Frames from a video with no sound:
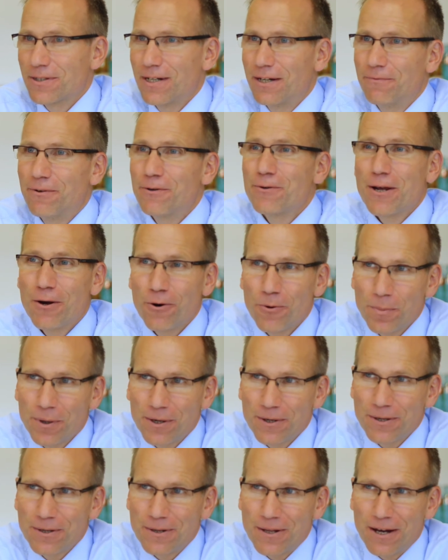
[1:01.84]
are very
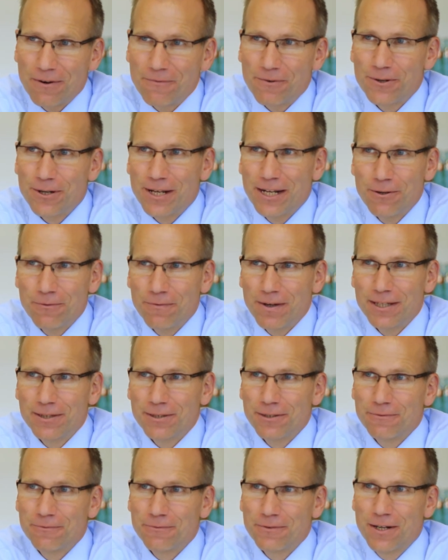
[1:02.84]
open, are very
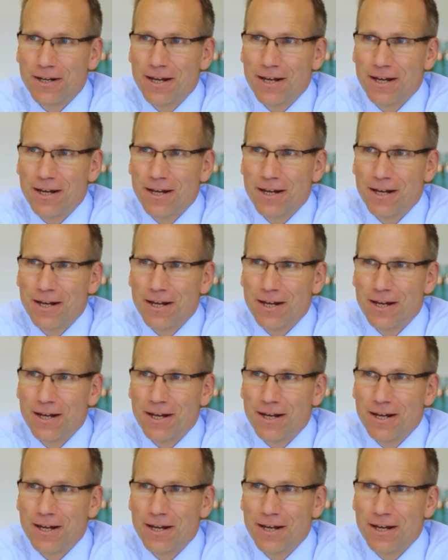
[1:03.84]
innovative,